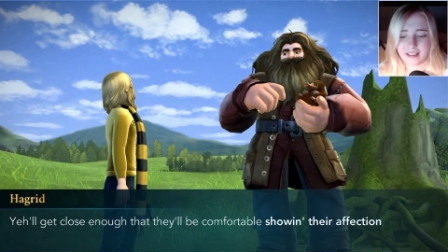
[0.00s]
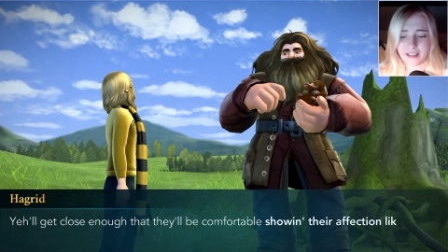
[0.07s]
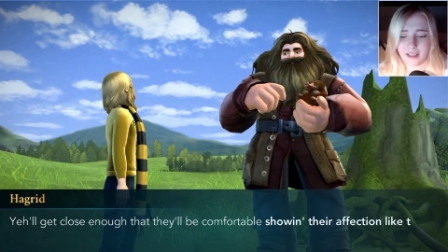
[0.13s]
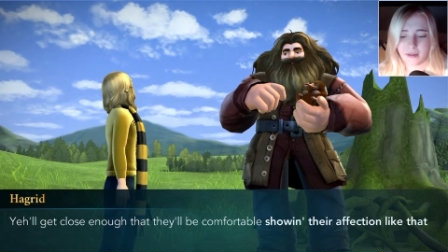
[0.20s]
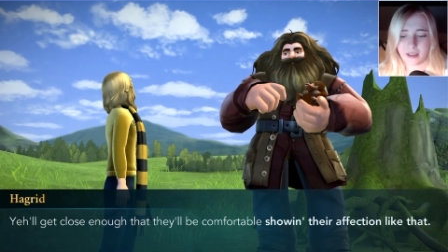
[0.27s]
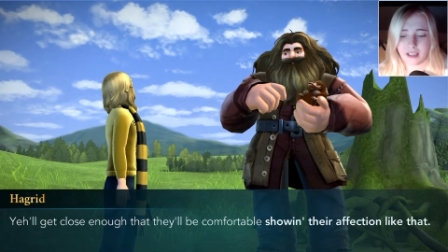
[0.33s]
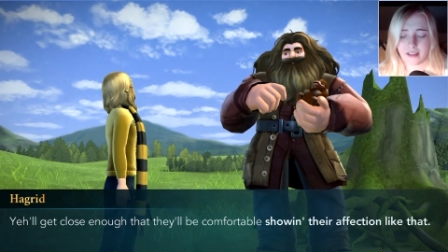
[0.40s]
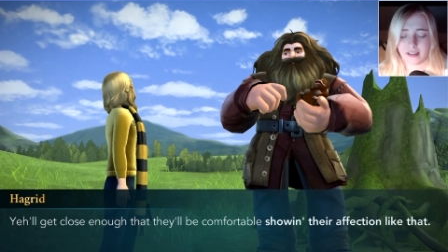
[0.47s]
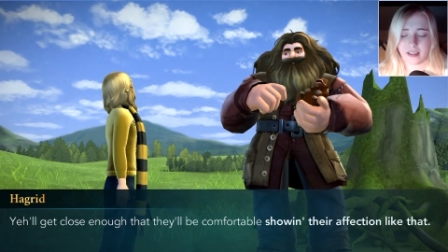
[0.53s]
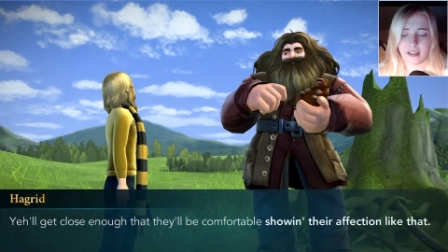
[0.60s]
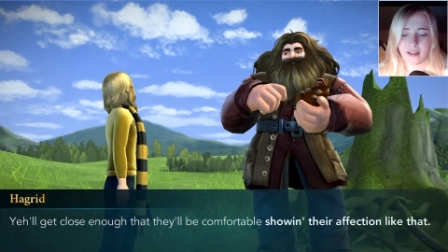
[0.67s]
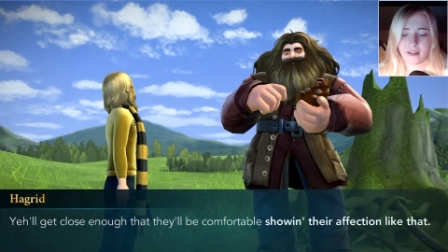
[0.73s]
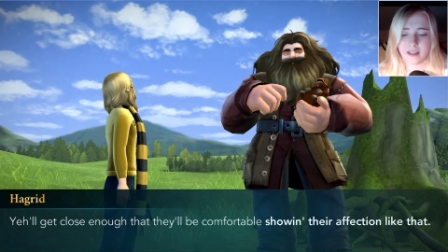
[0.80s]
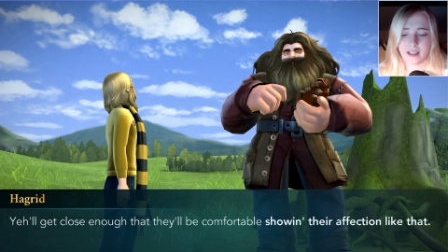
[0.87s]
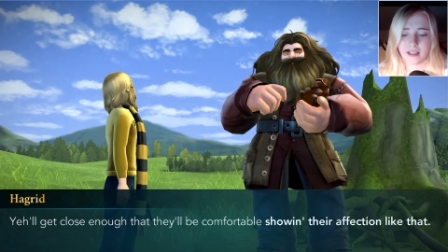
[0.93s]
You ever get
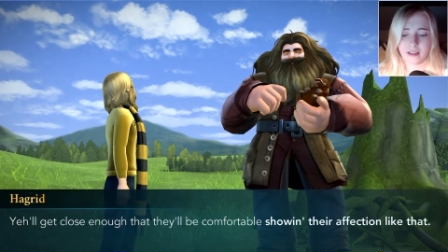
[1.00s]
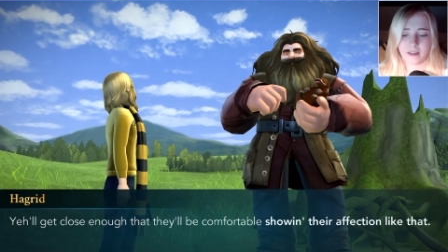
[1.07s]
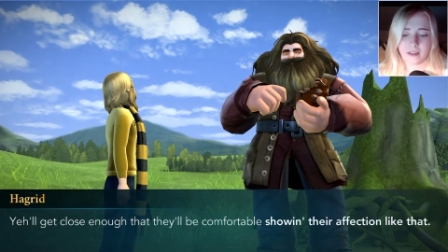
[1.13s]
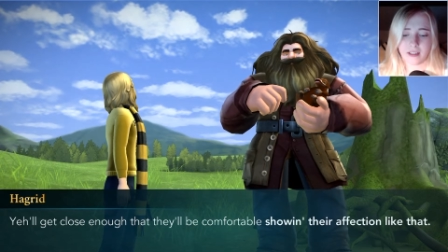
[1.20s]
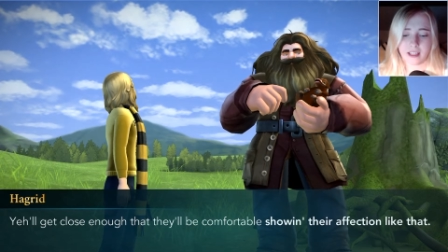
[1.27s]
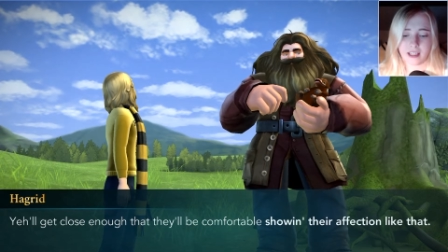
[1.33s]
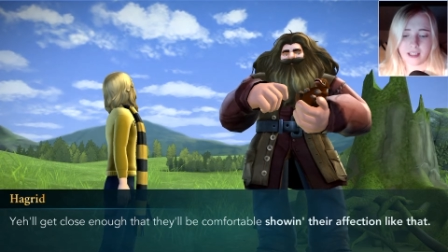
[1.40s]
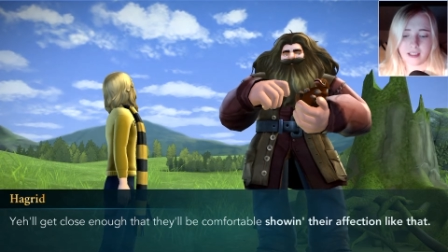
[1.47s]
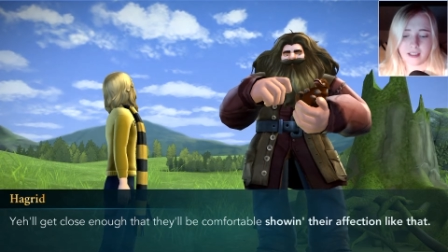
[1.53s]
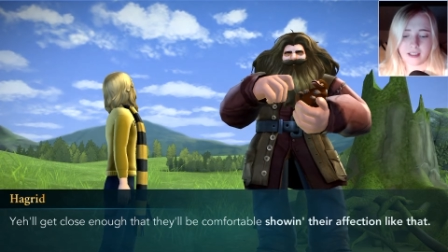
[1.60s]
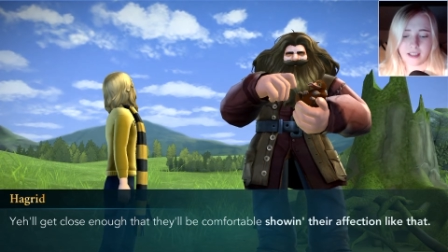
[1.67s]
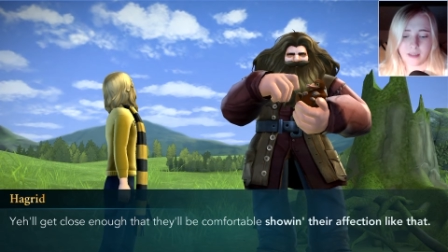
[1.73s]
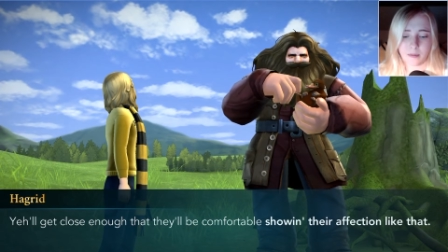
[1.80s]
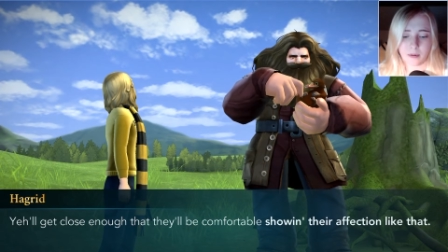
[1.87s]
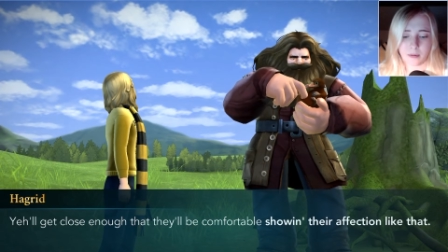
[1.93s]
close enough that I,
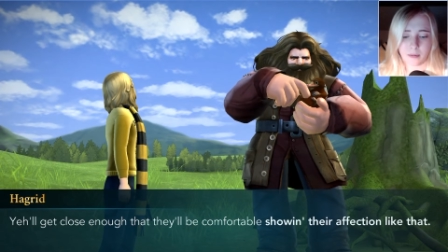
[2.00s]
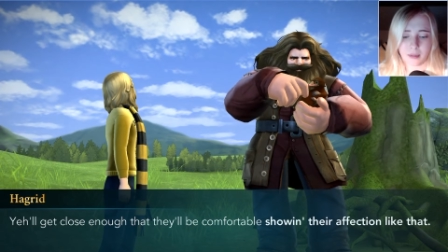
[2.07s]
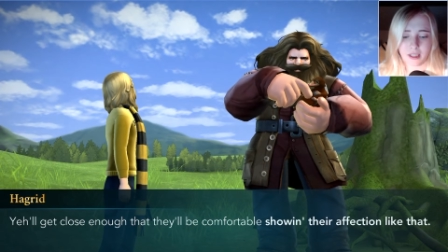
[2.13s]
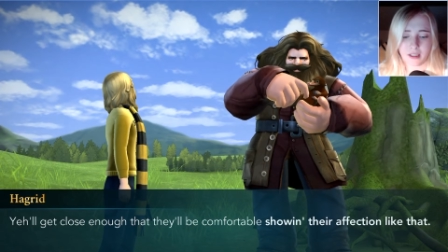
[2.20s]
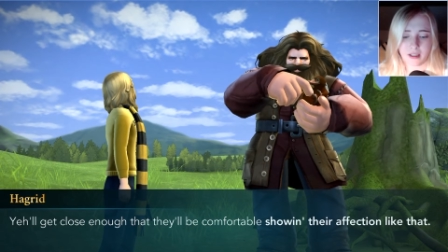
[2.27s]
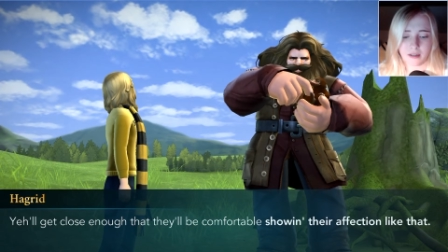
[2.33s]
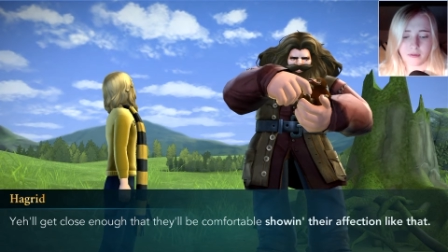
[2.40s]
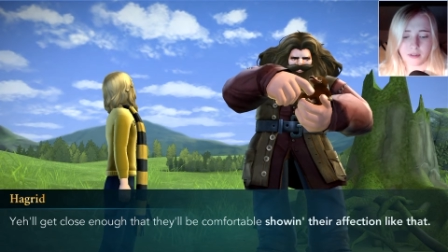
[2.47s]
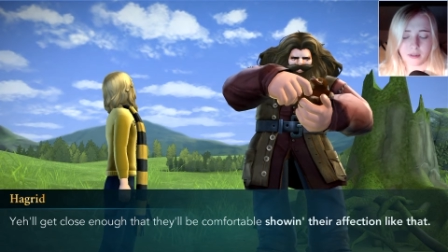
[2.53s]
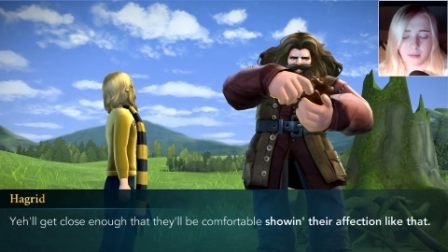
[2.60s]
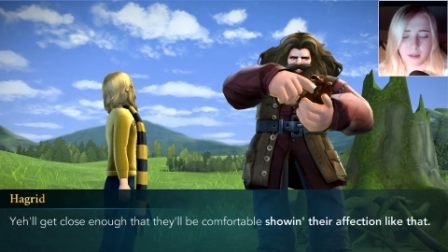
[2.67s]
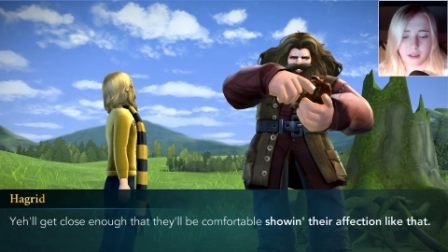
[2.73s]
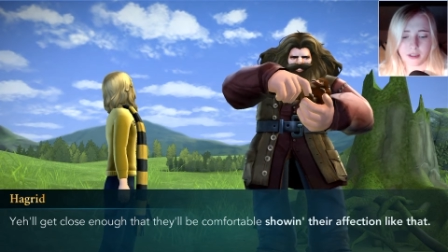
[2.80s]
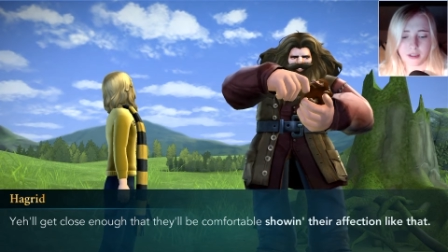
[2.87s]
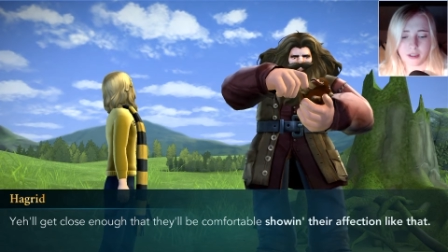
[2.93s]
they will be
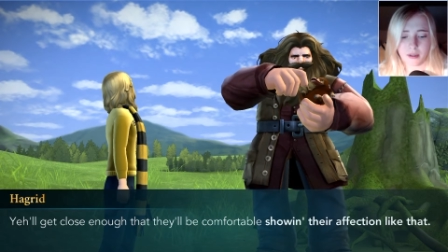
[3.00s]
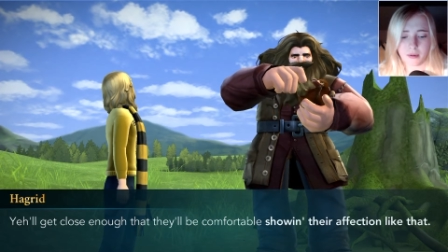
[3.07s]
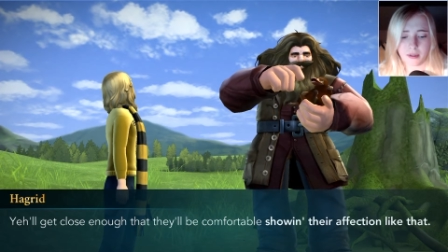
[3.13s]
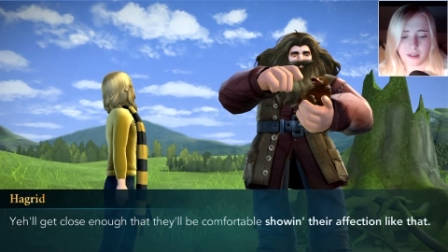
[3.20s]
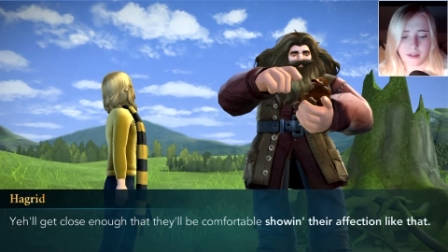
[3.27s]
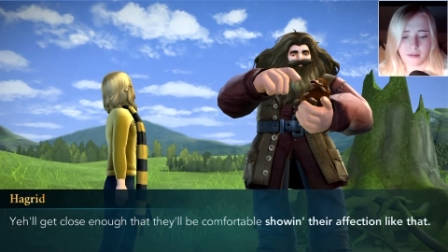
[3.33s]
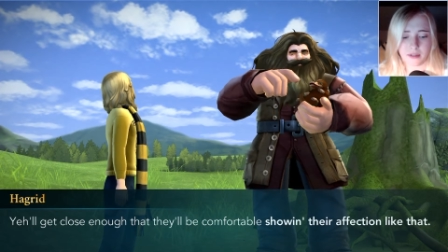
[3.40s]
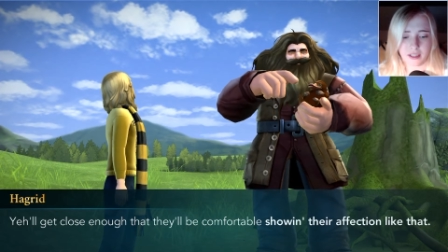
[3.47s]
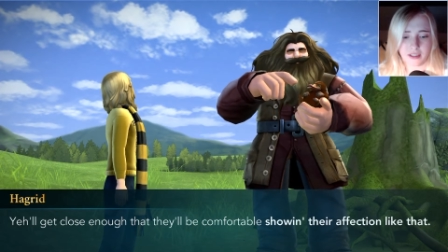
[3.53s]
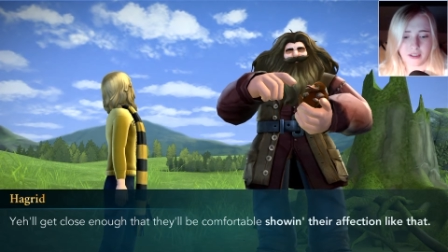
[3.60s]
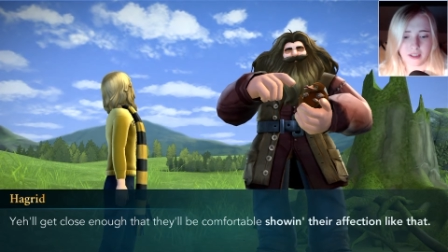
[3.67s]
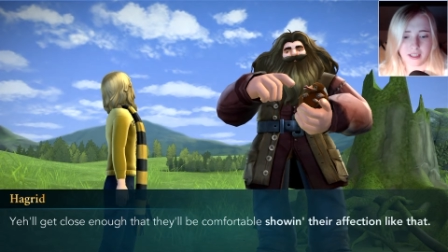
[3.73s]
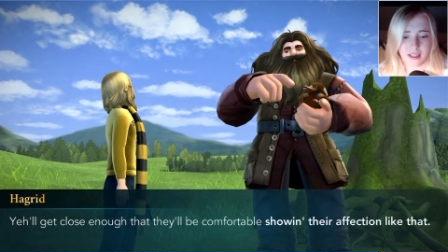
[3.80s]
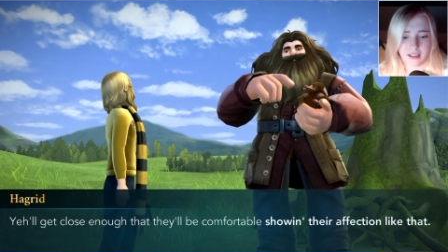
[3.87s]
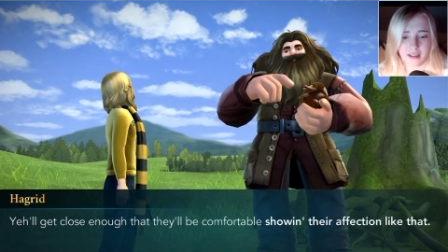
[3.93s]
comfortable showing their
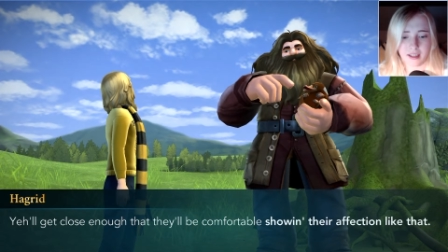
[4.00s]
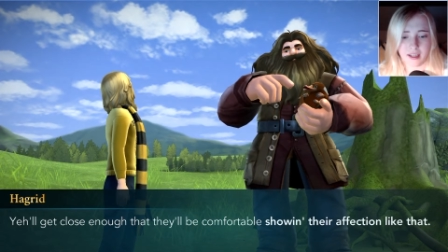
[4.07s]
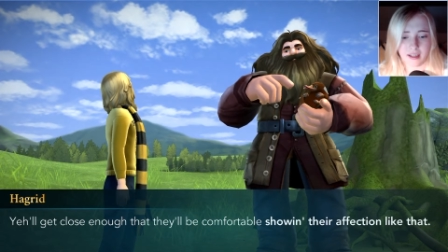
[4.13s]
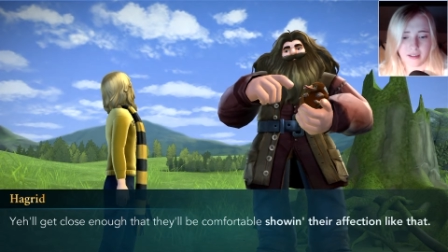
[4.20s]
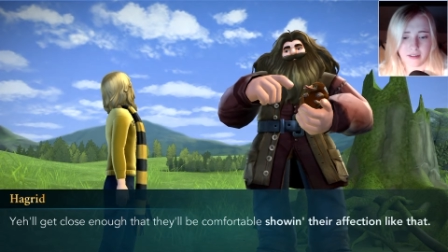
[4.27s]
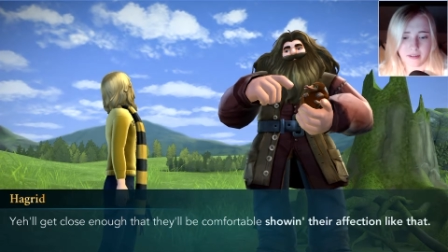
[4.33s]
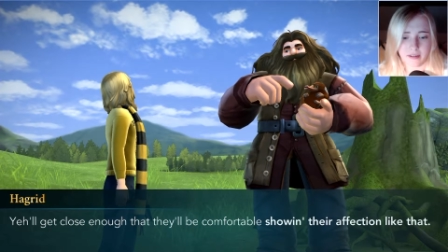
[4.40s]
affection like that?